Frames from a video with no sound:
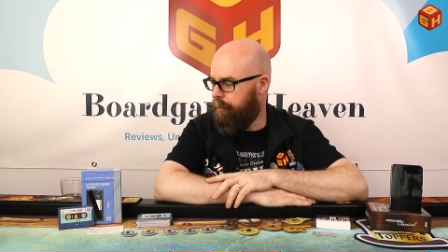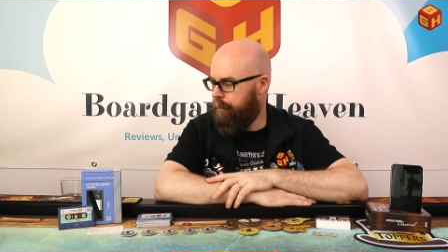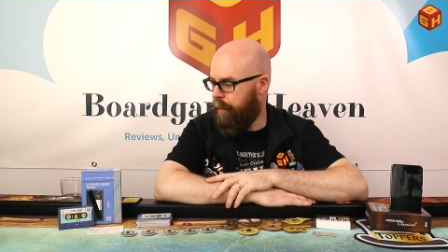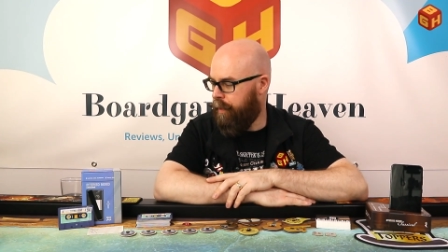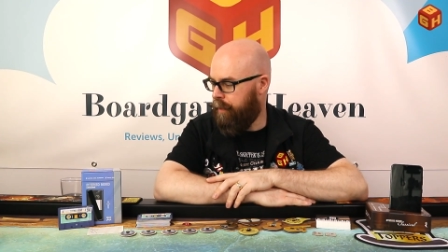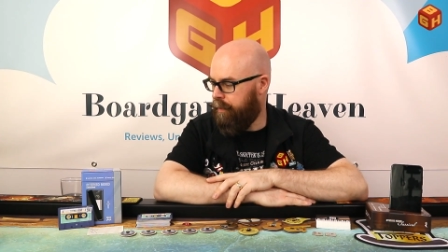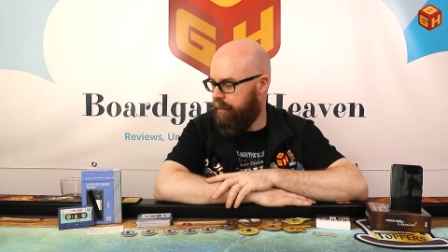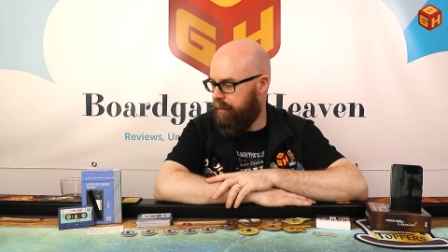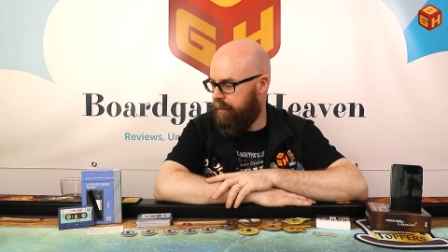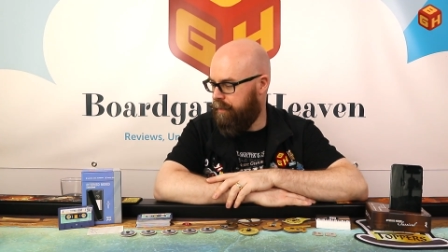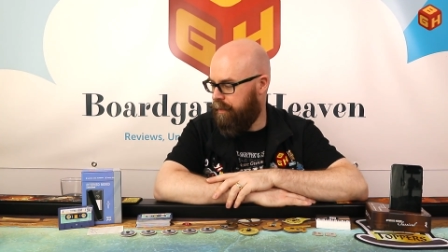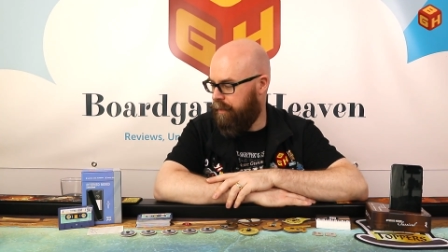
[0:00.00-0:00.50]

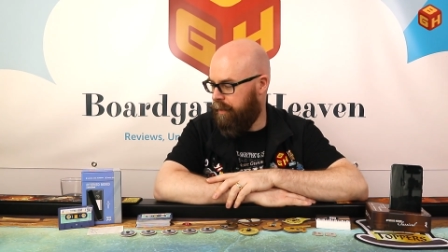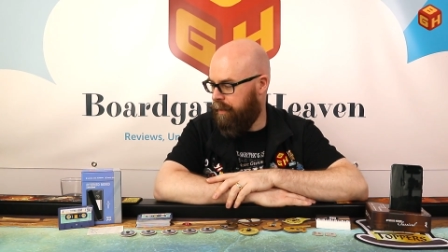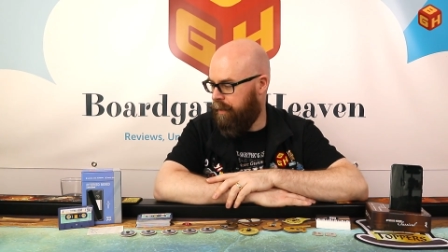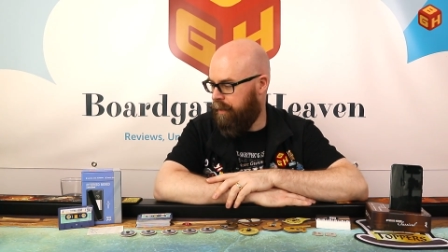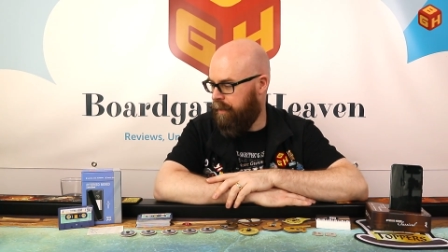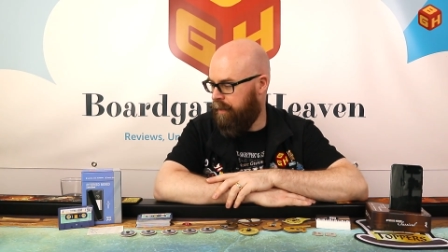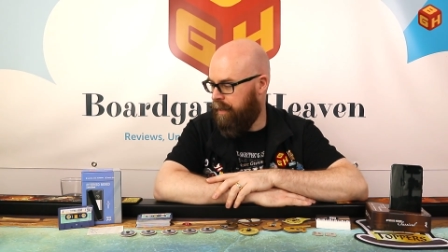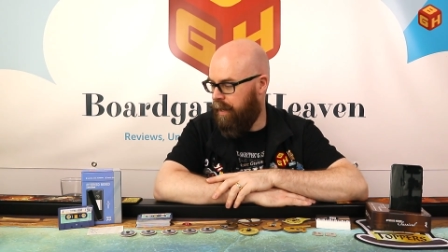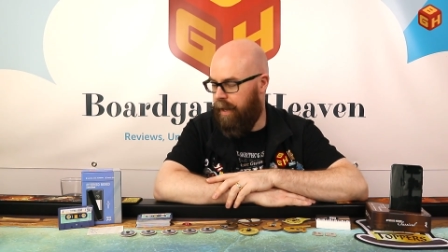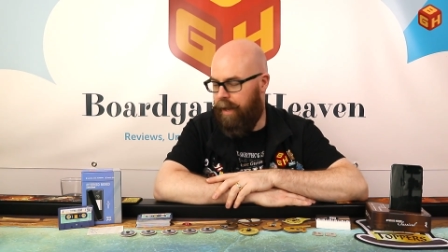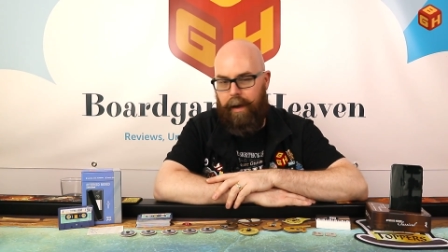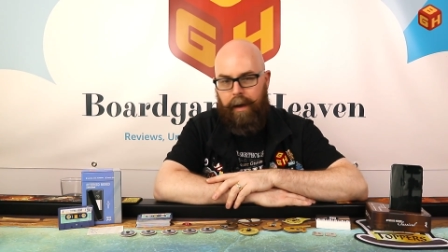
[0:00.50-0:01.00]
But
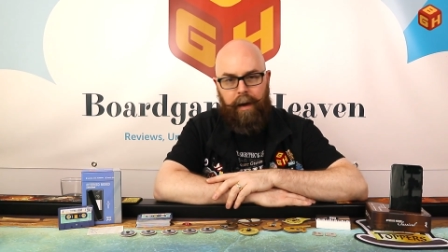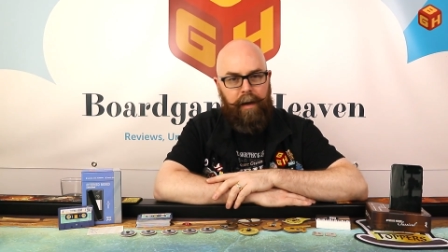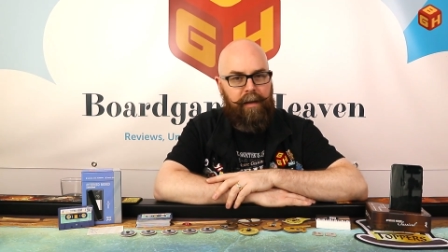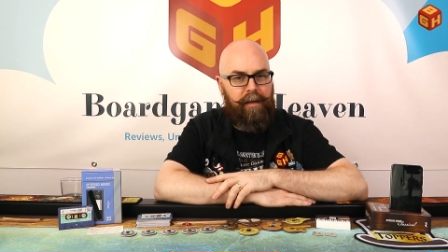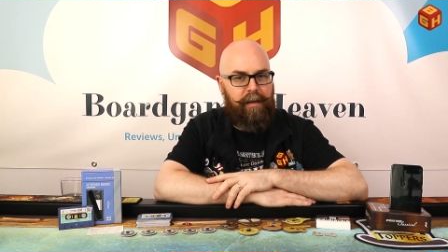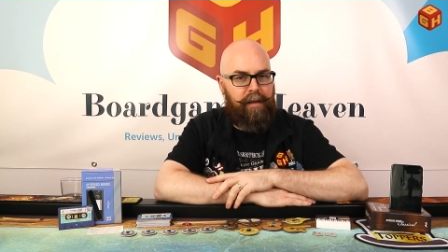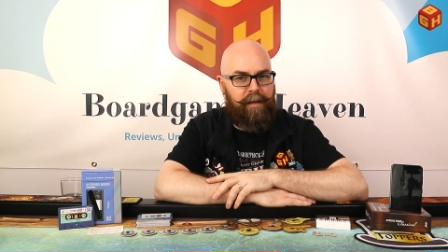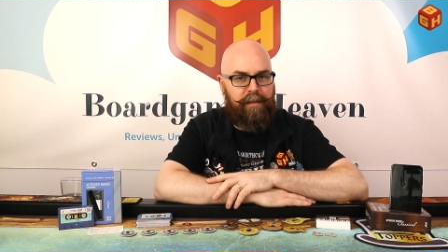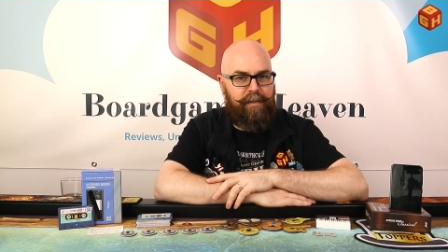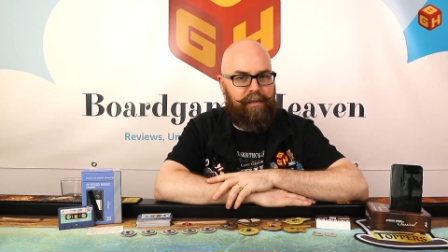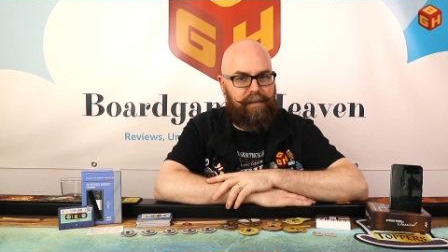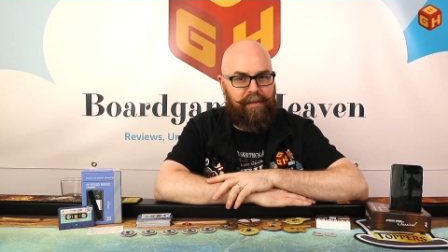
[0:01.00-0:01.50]
yeah, I
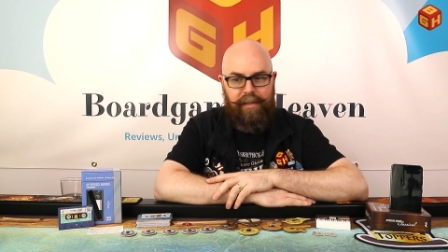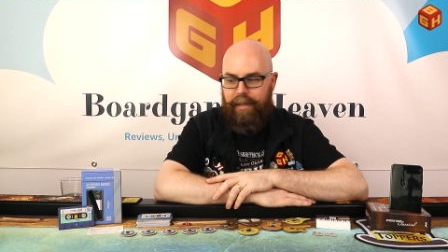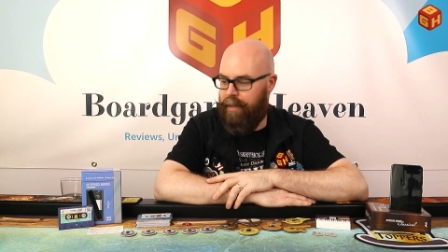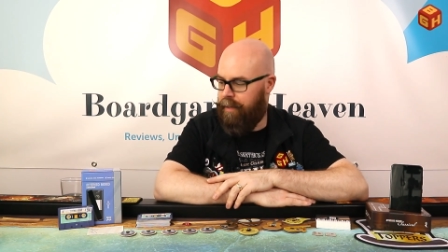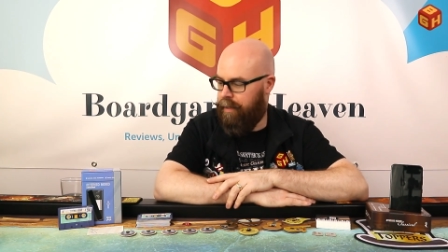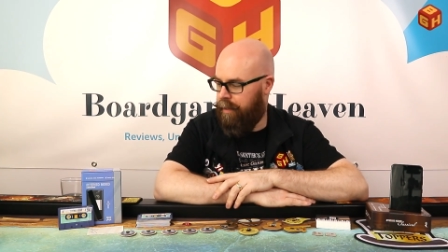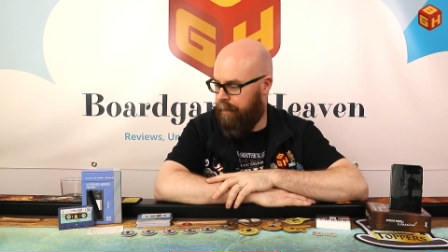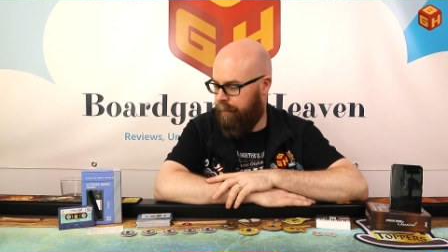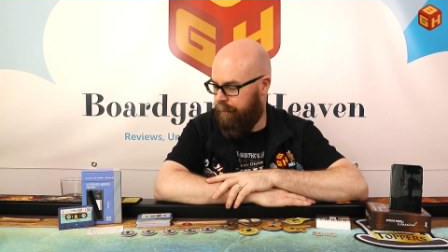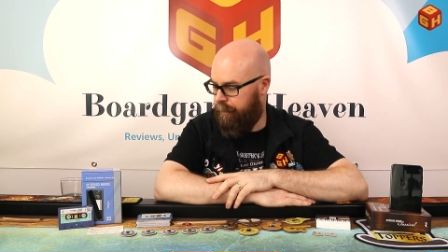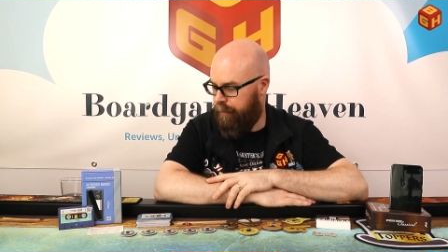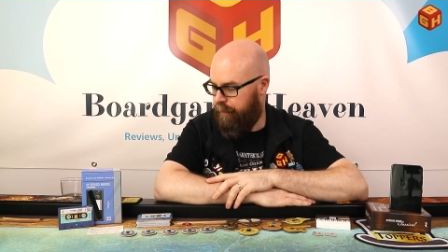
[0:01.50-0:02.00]
guess
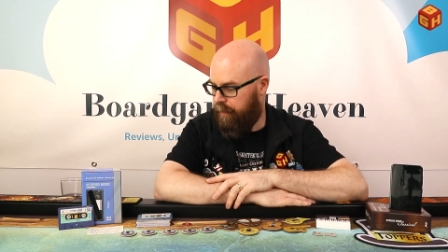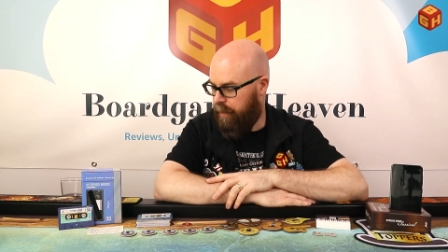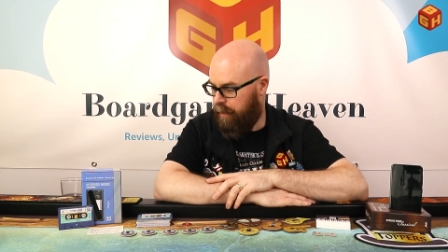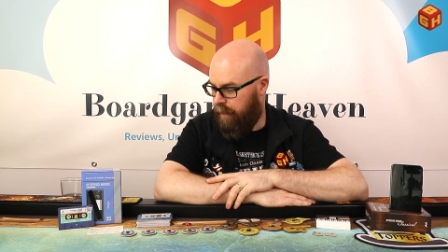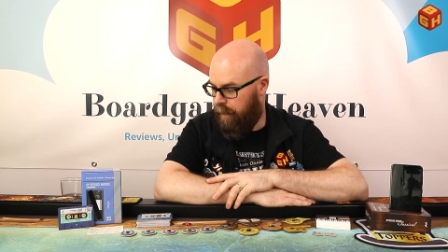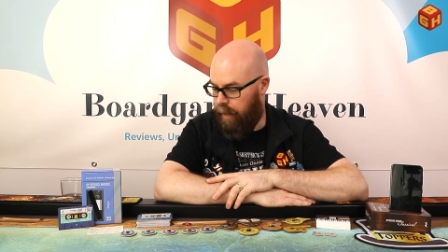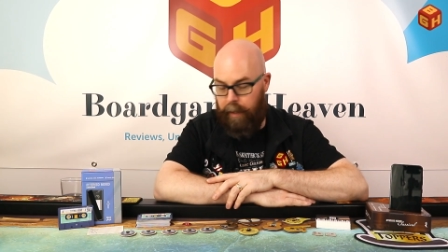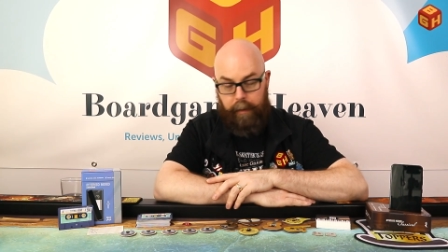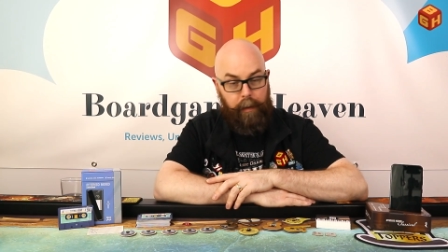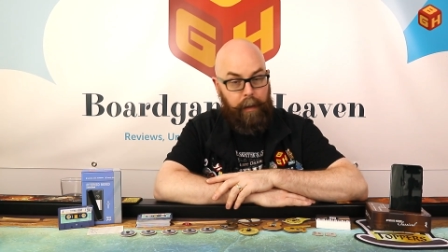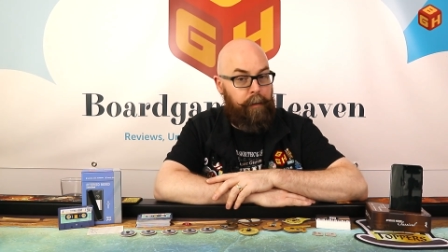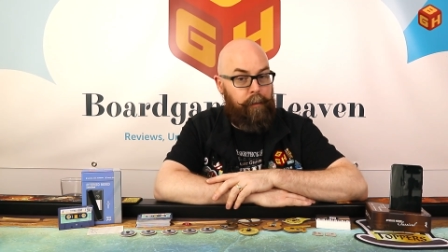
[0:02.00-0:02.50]
I
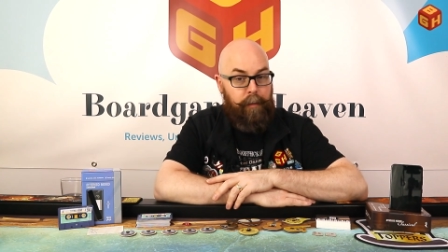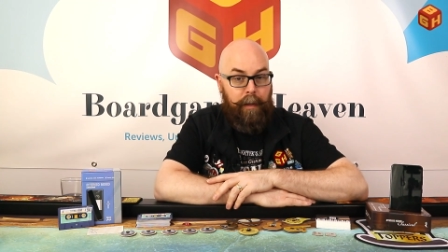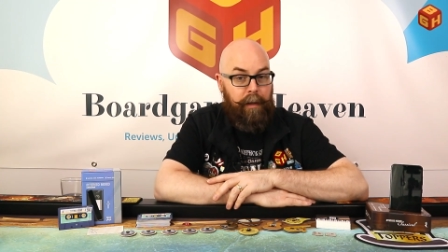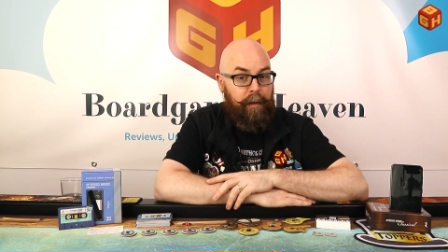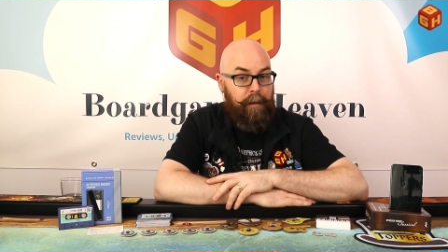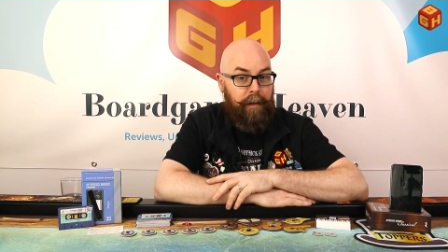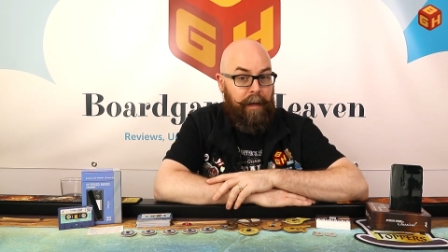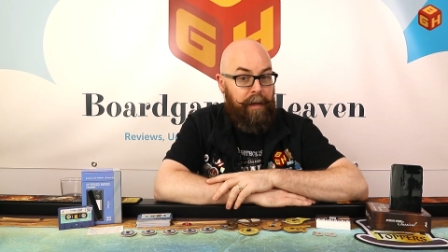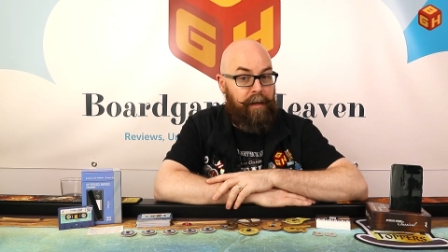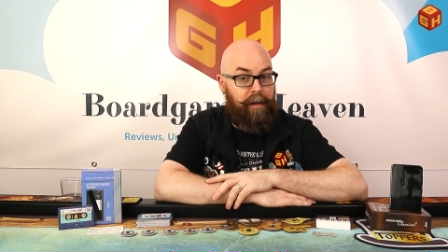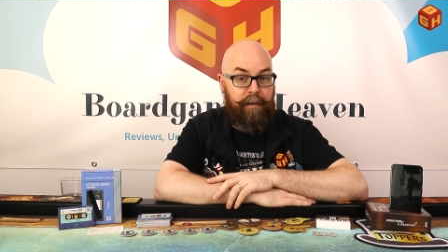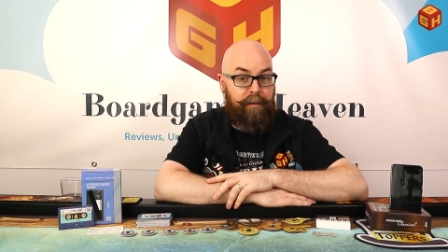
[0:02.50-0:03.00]

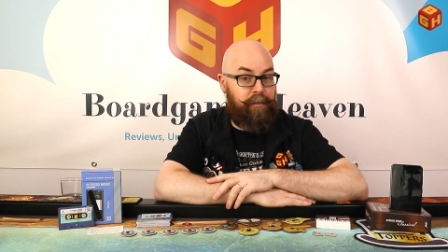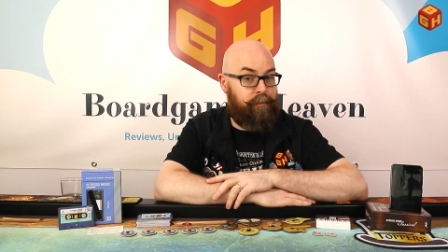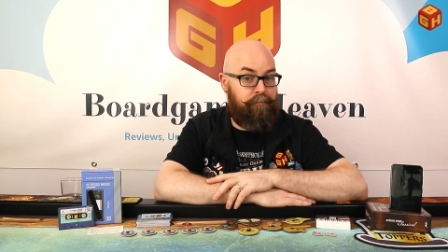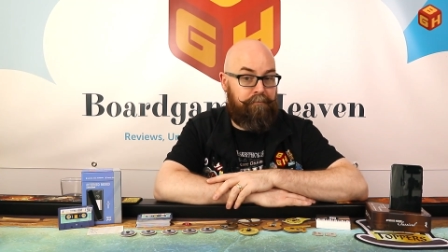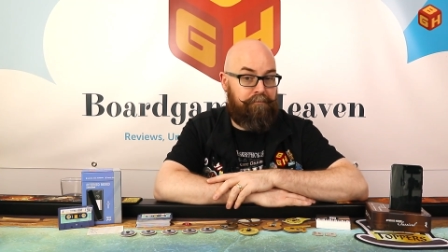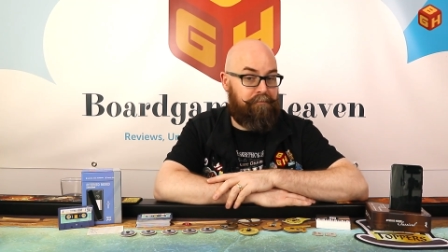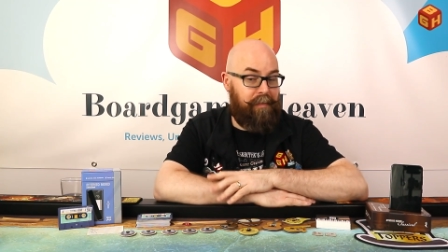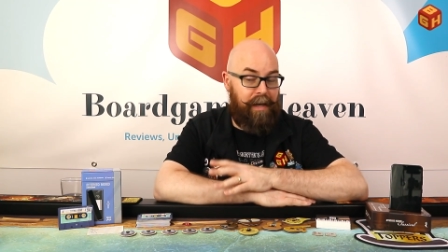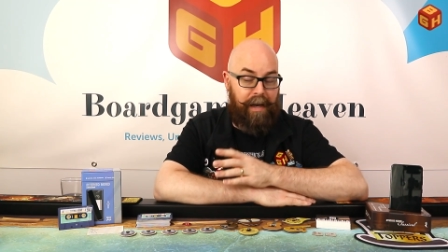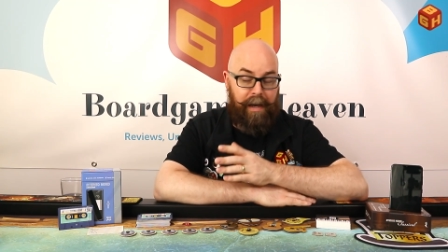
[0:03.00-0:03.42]
like it.